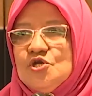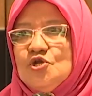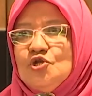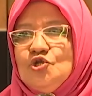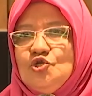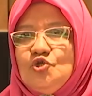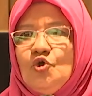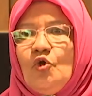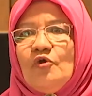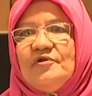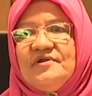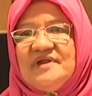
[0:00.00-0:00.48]

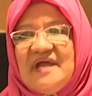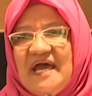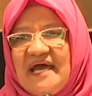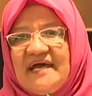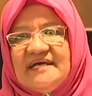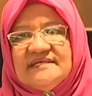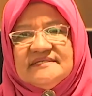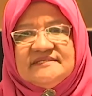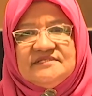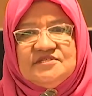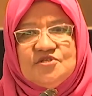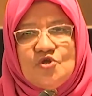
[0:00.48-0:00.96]
Don't
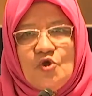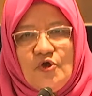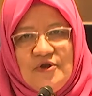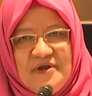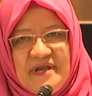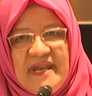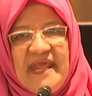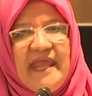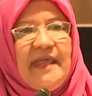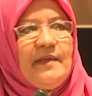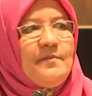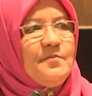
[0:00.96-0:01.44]
ask your
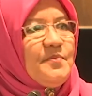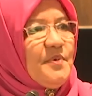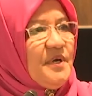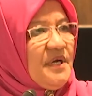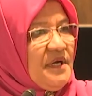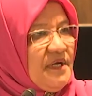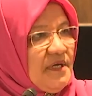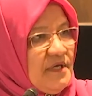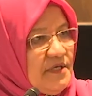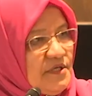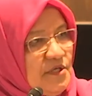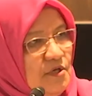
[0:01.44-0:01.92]

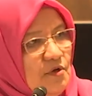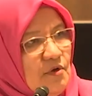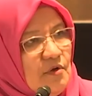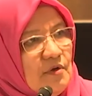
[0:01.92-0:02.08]
neighbor,